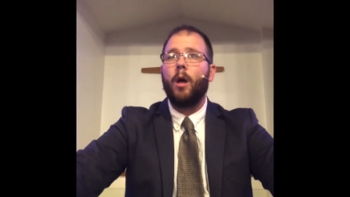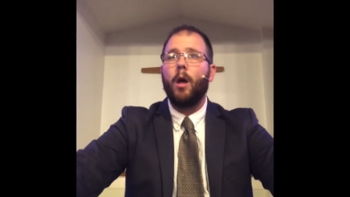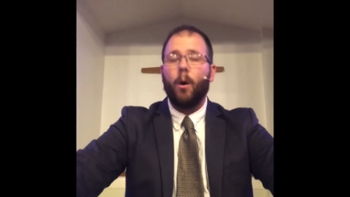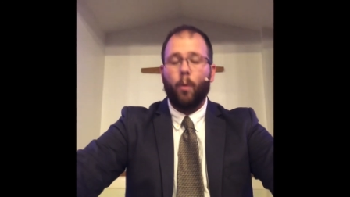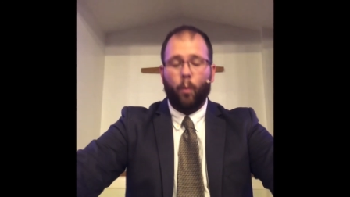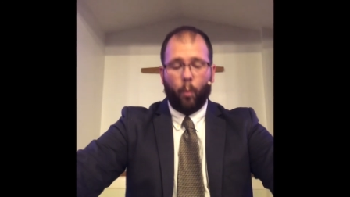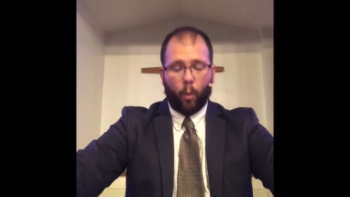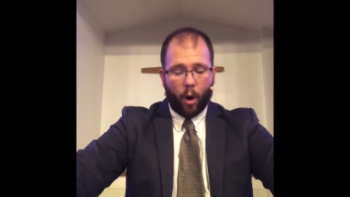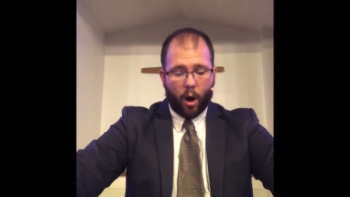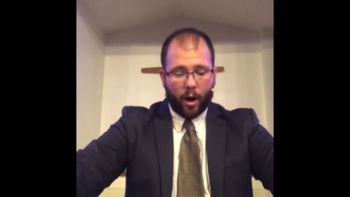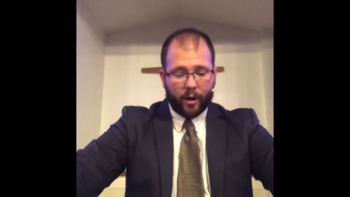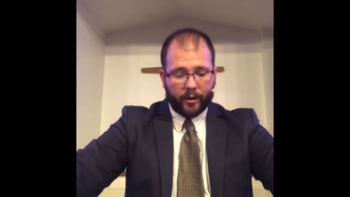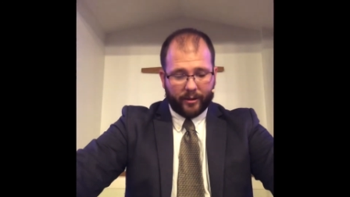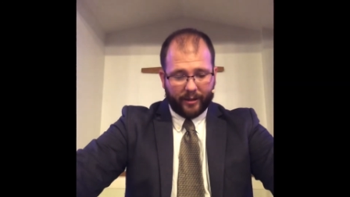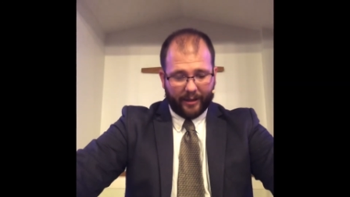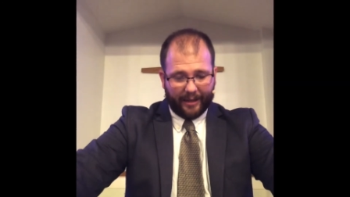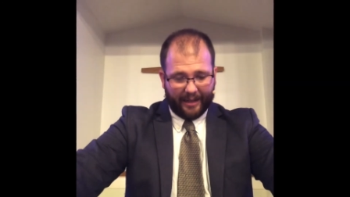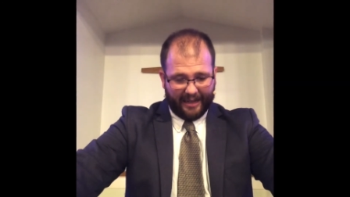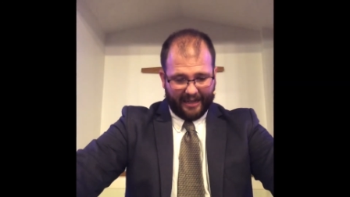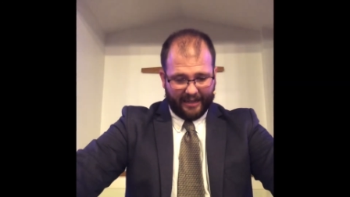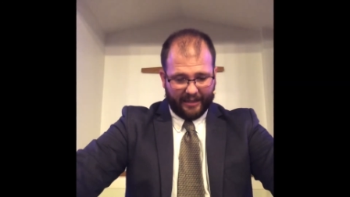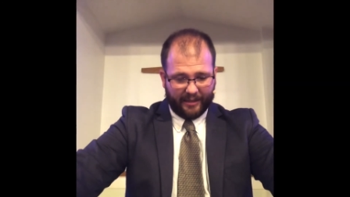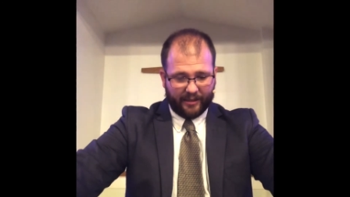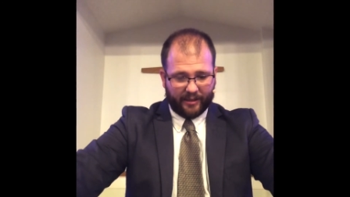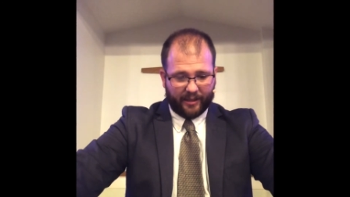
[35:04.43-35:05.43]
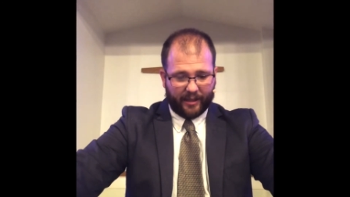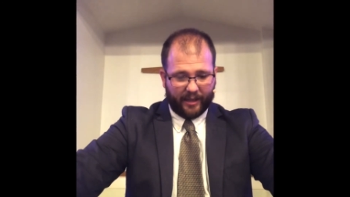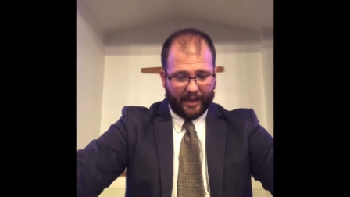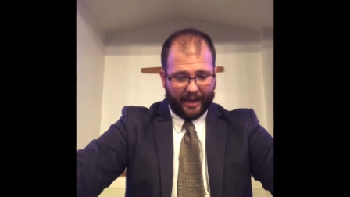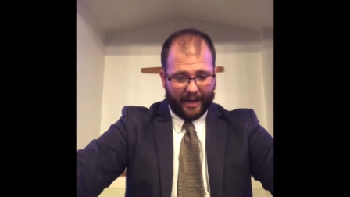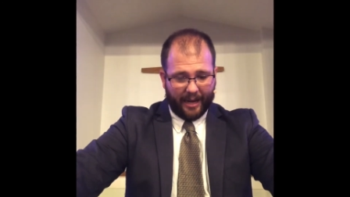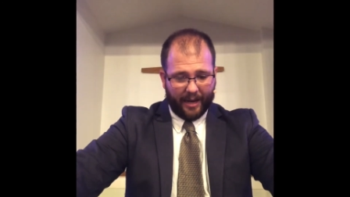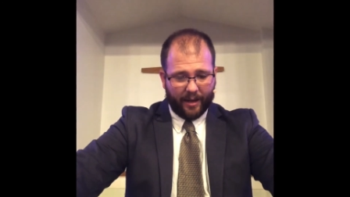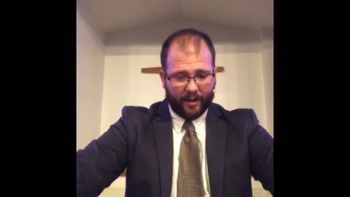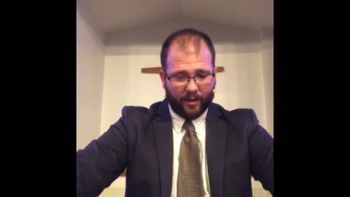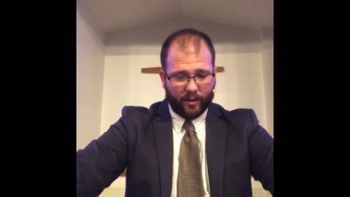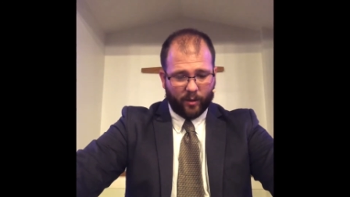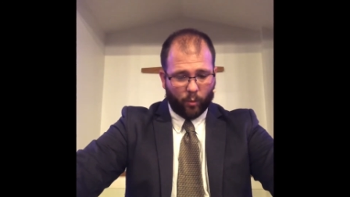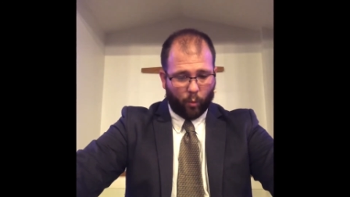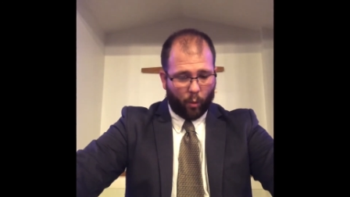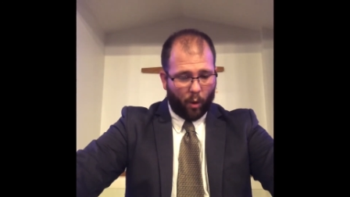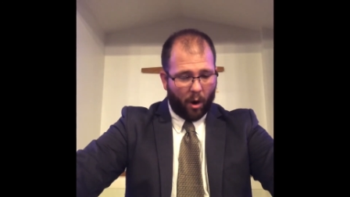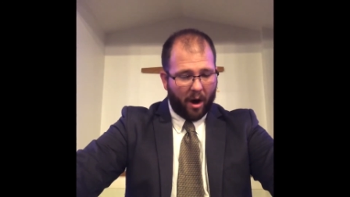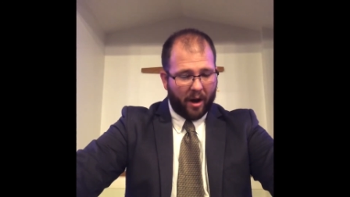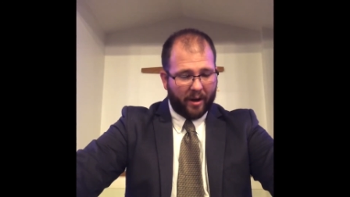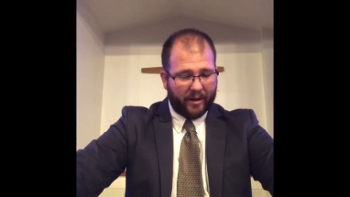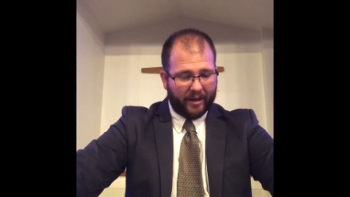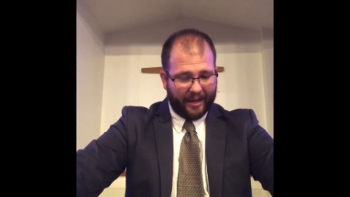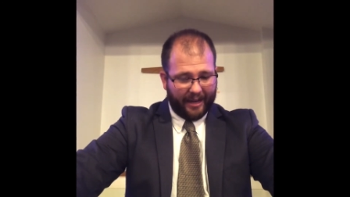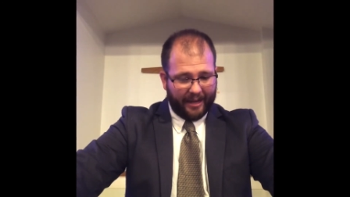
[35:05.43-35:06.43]
What is the end?
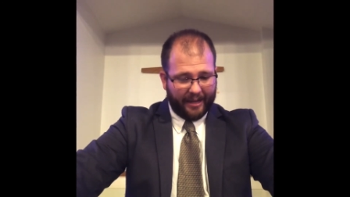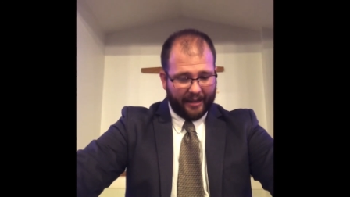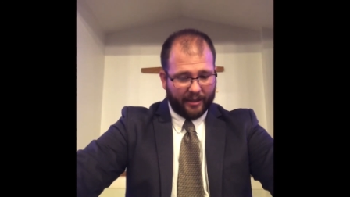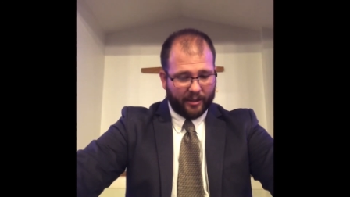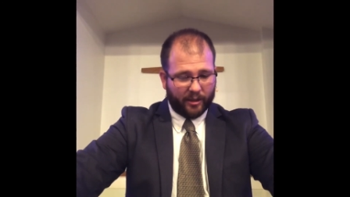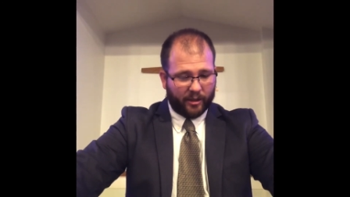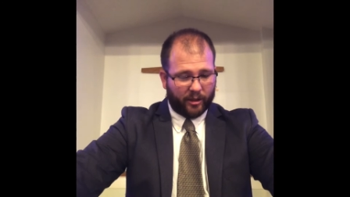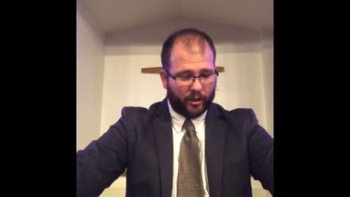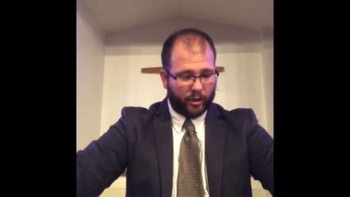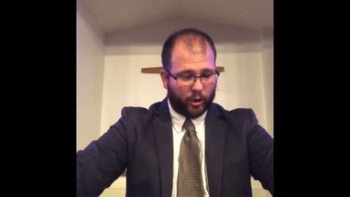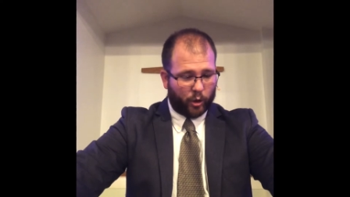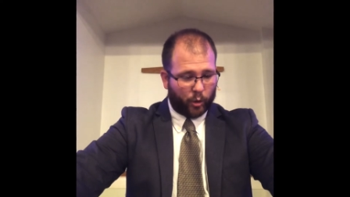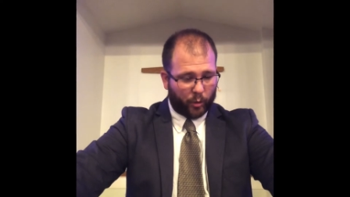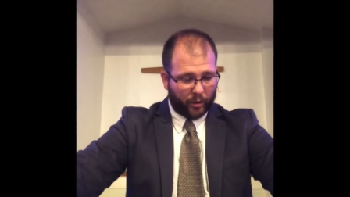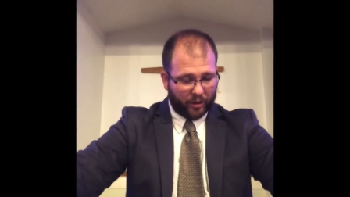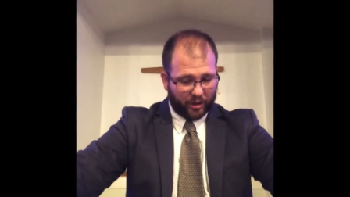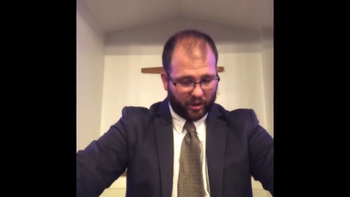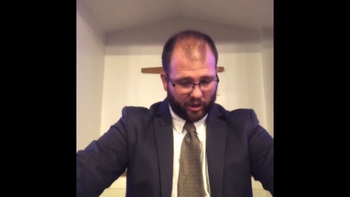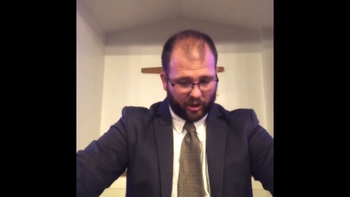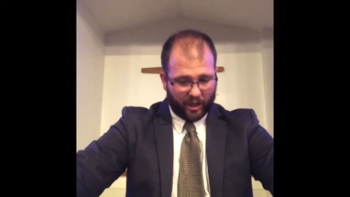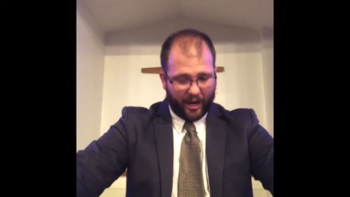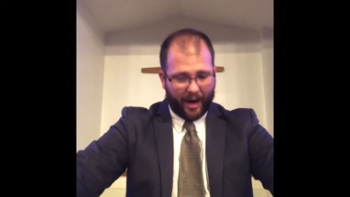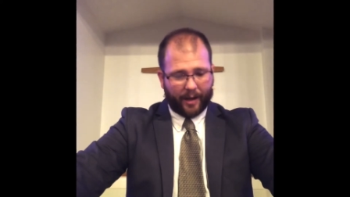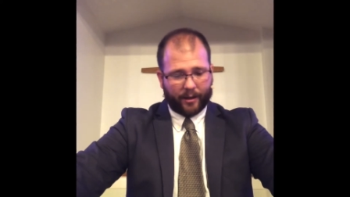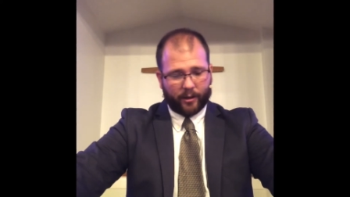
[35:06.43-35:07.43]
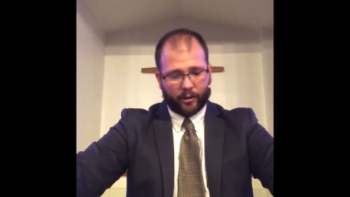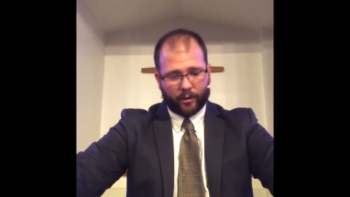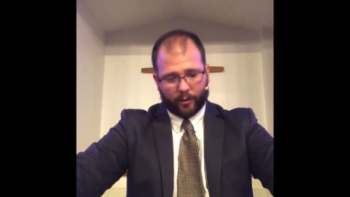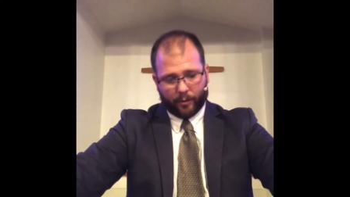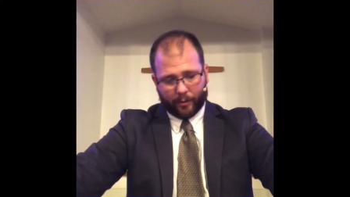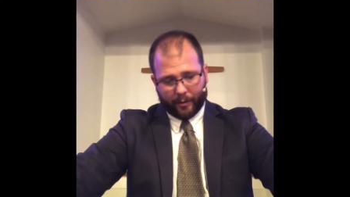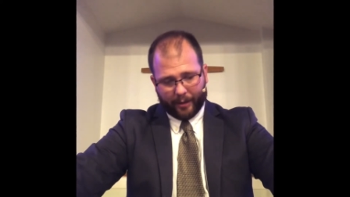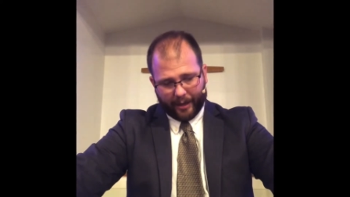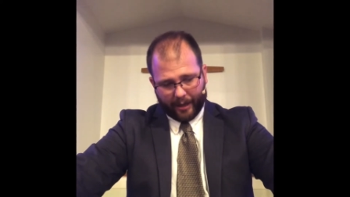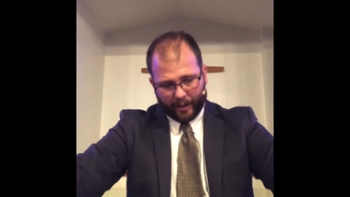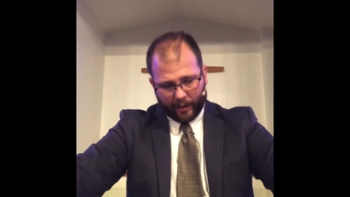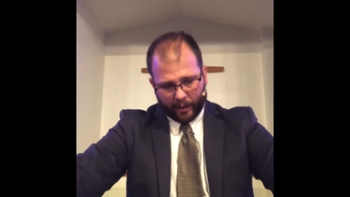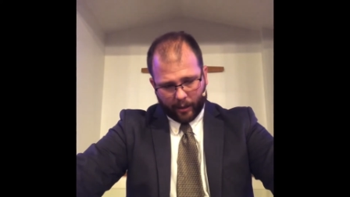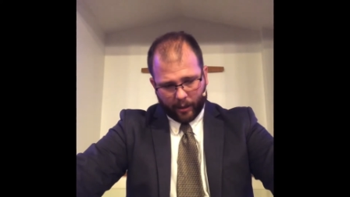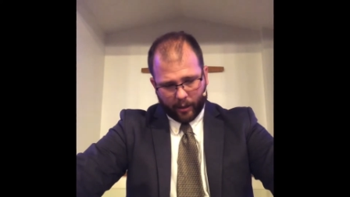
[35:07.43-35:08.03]
What is the trajectory?